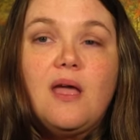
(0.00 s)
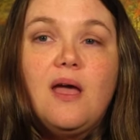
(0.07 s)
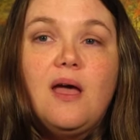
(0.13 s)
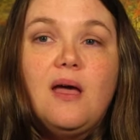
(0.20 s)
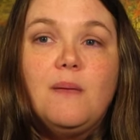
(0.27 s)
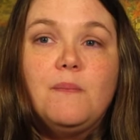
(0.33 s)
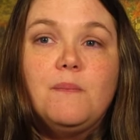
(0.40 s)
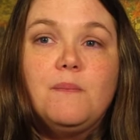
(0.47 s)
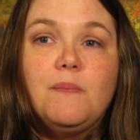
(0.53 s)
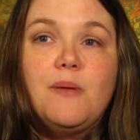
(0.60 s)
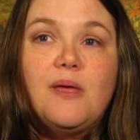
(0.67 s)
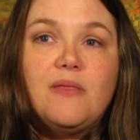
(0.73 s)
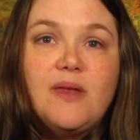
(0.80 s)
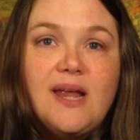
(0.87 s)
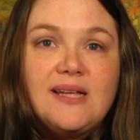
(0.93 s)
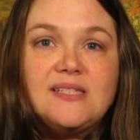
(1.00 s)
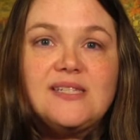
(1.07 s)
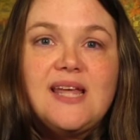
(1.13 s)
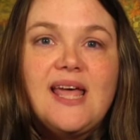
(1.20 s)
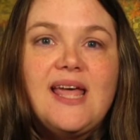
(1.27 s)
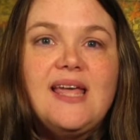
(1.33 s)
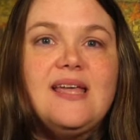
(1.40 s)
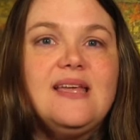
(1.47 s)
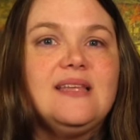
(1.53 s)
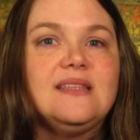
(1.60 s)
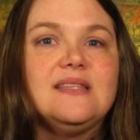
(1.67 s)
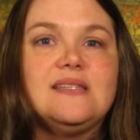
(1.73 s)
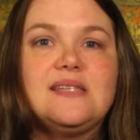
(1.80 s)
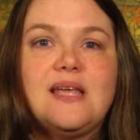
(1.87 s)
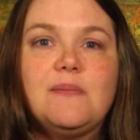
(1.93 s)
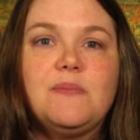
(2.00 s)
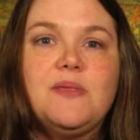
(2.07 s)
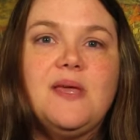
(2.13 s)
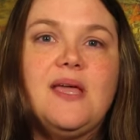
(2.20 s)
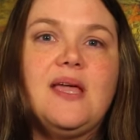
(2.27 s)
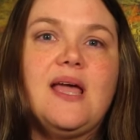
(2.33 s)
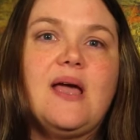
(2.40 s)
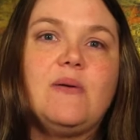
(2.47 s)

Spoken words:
And the next day, the same thing.